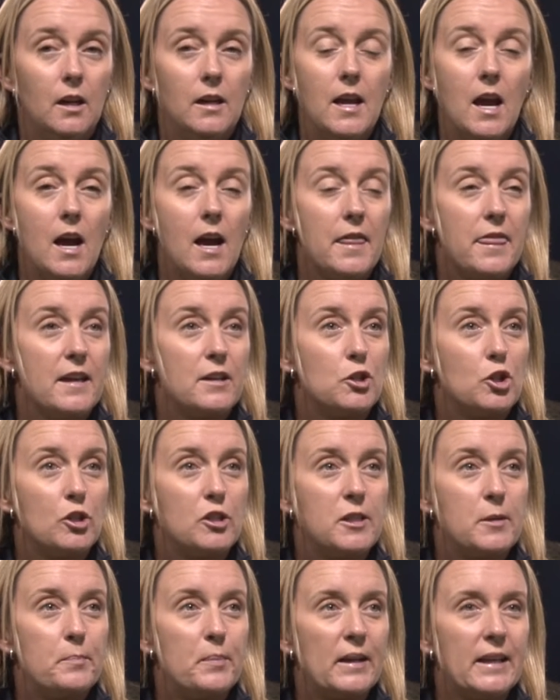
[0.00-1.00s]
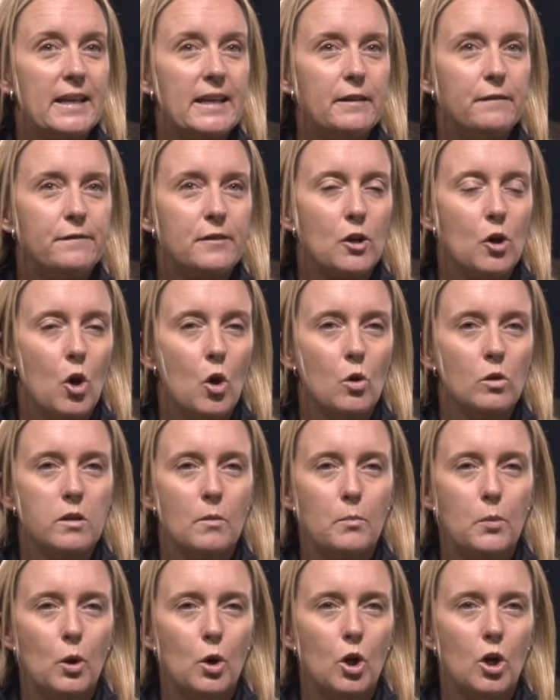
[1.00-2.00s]
Yeah, I think just the belief to hold
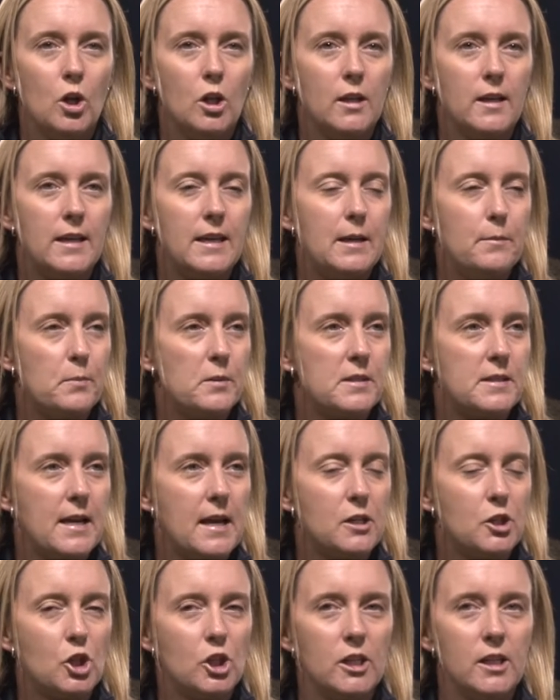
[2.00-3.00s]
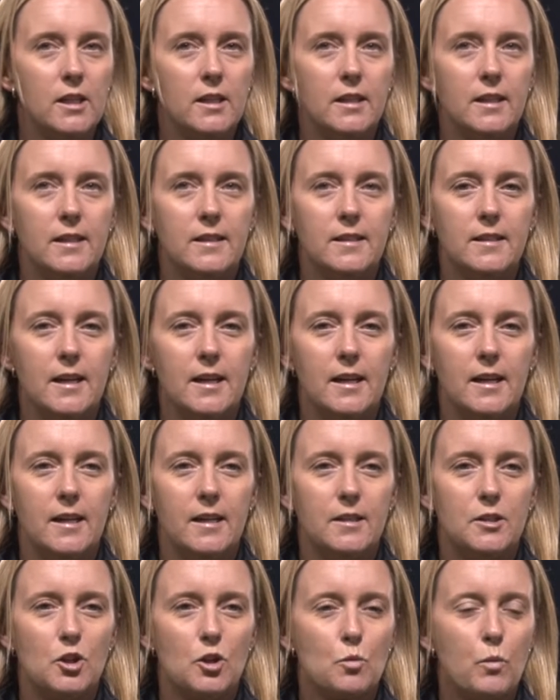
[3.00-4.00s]
the ball and keep possession and
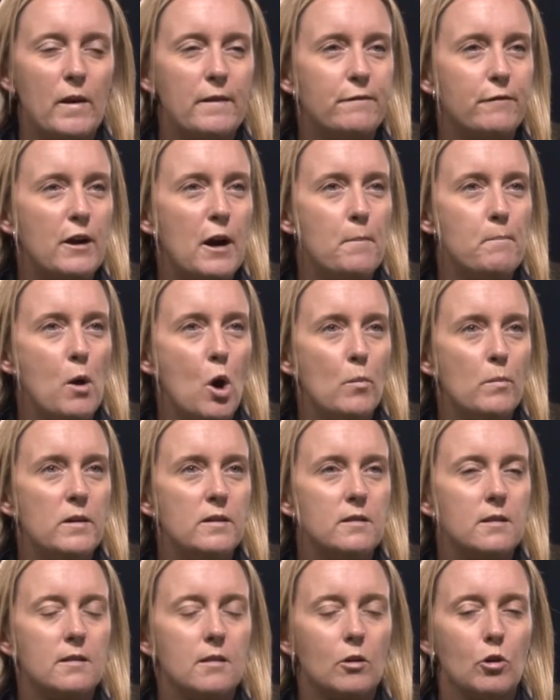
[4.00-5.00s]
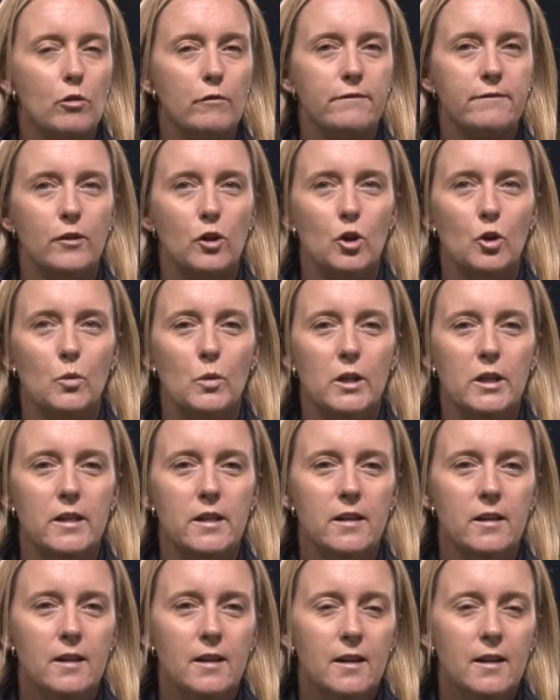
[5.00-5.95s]
just wait for our moments to go forward.